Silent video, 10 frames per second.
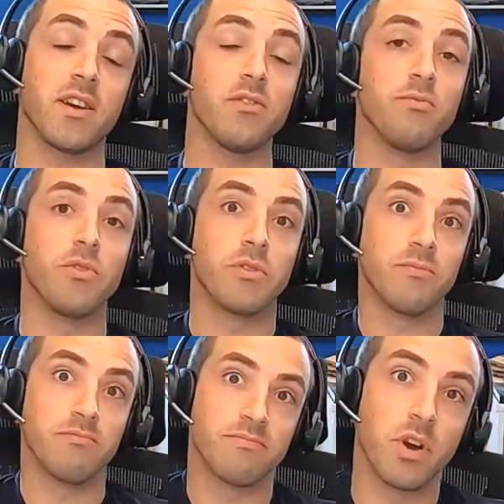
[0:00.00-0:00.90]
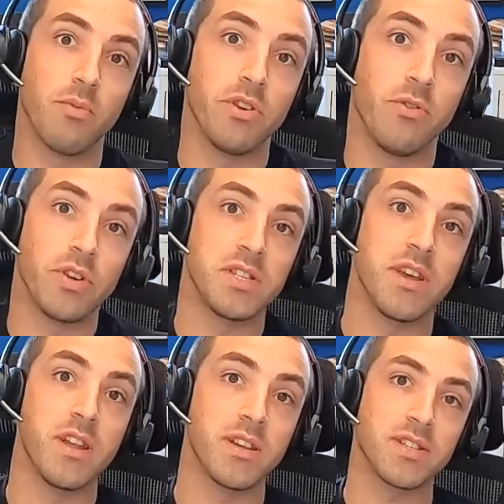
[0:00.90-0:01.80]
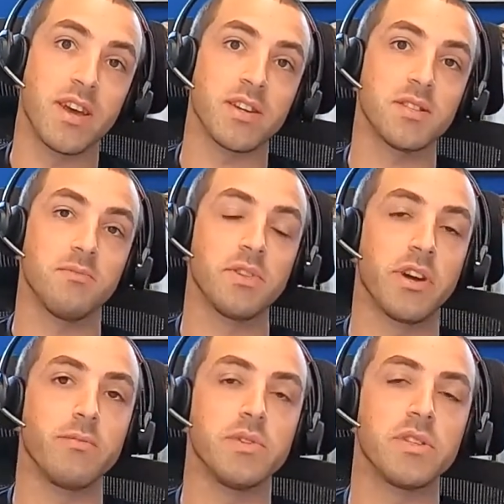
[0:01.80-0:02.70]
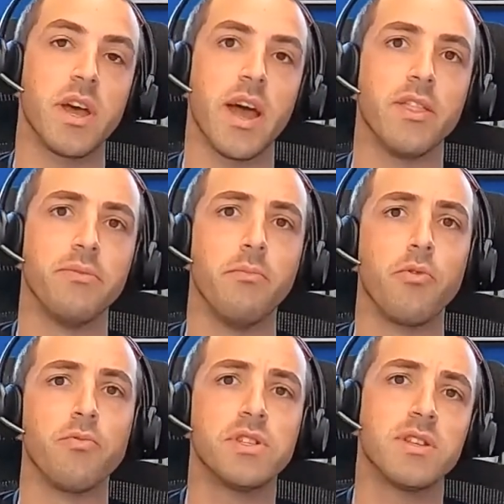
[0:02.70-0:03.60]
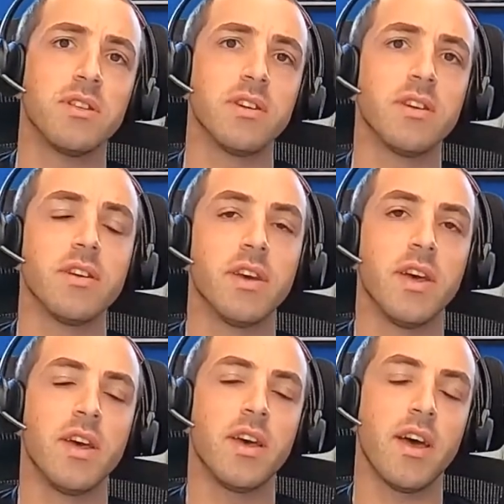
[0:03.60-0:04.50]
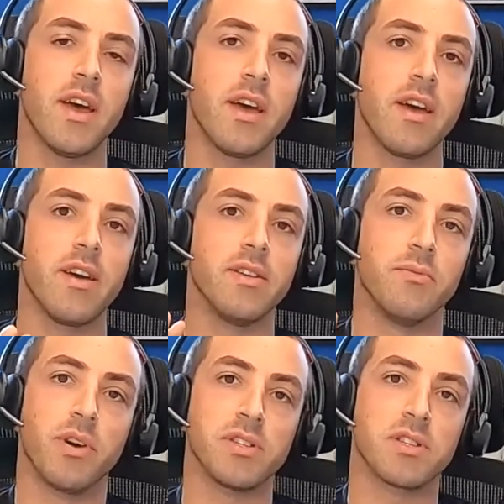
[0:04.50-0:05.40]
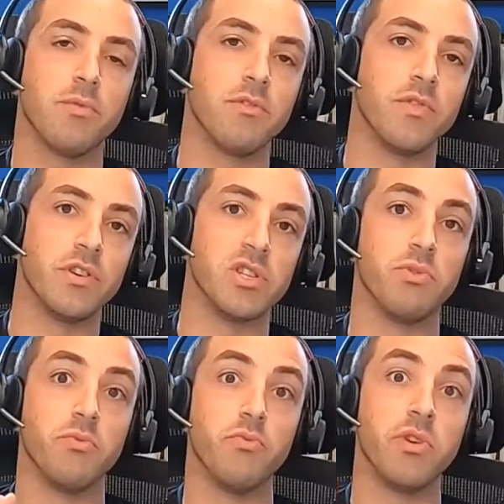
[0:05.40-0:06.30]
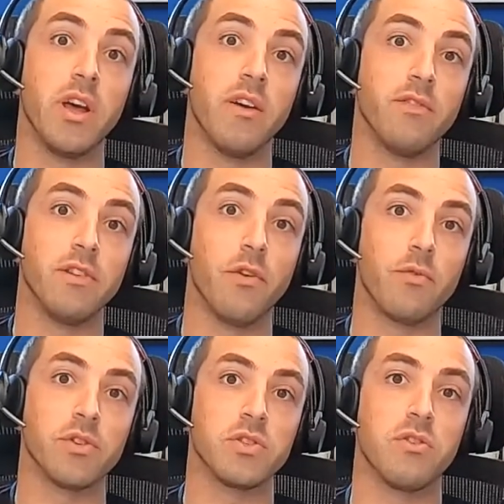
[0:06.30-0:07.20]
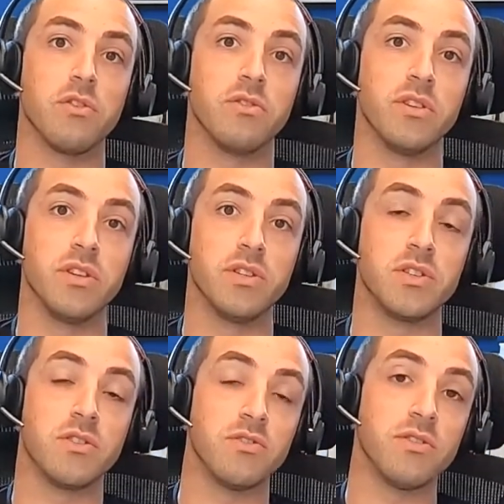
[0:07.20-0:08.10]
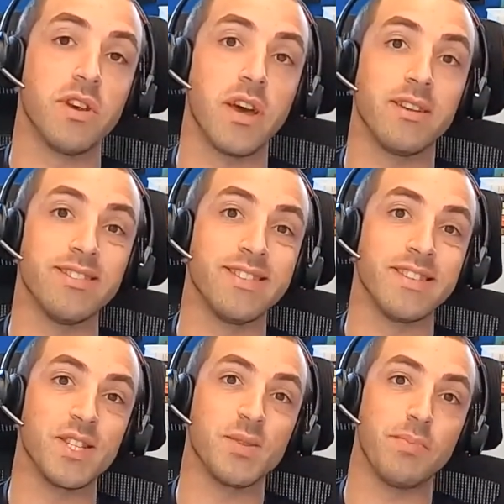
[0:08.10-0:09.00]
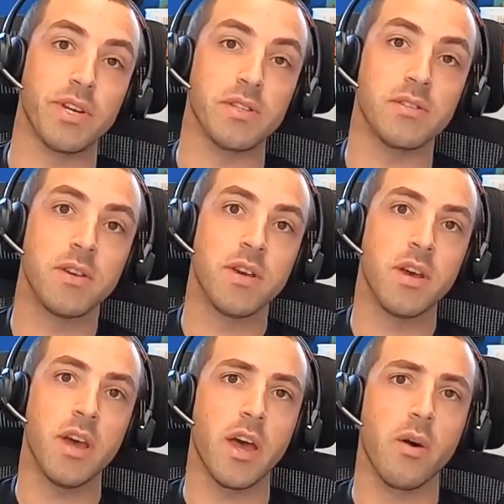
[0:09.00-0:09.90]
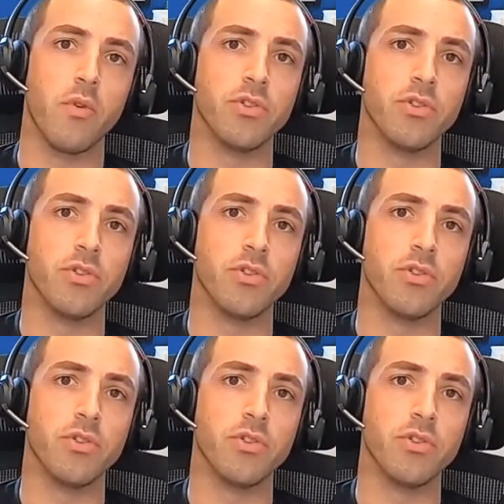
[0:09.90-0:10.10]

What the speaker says: or more commonly known as the ELK stack sometimes. And more recently, in the past couple of years, we've been really heavily focused on the security analytics space, what